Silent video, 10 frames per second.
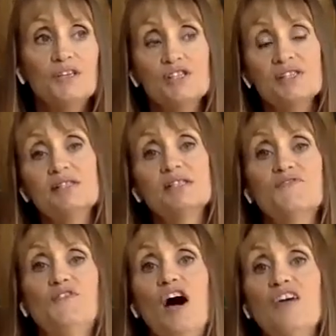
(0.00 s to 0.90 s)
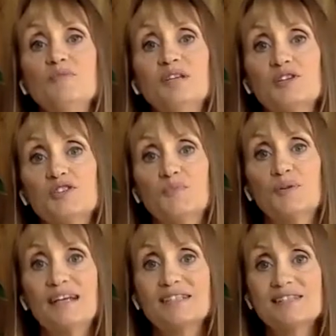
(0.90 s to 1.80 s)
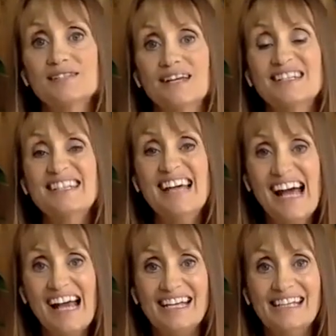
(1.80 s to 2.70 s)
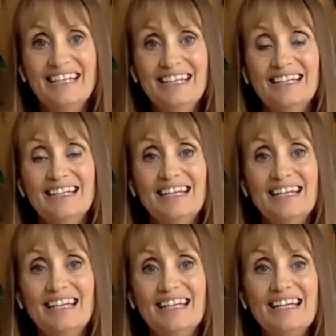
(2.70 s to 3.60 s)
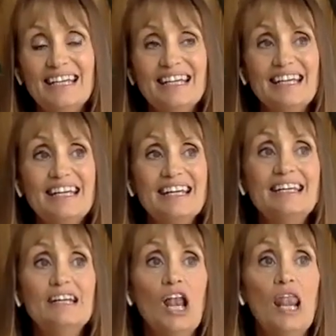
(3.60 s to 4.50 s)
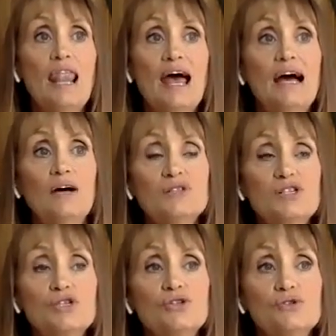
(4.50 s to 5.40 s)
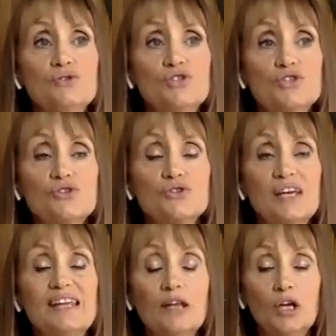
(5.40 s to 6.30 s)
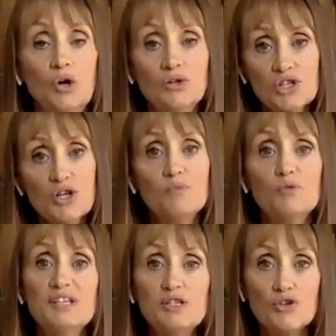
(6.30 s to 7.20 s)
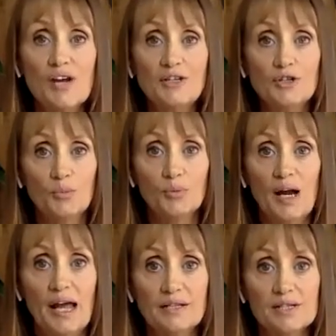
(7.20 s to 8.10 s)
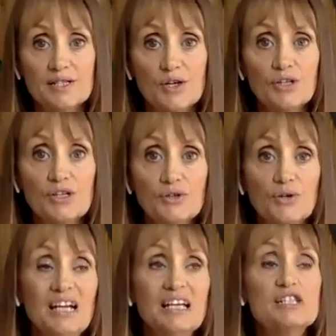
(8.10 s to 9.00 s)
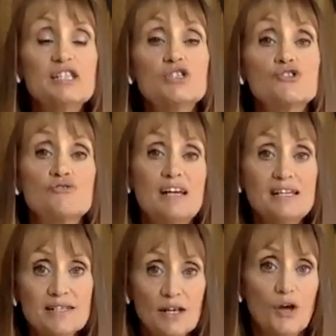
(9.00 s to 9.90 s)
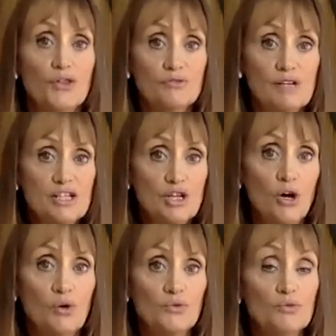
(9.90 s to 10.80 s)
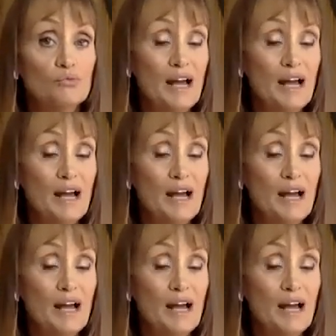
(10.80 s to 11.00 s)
With just this five-minute practice a day, it allows you to, in the long term, retrain your brain so that your stress threshold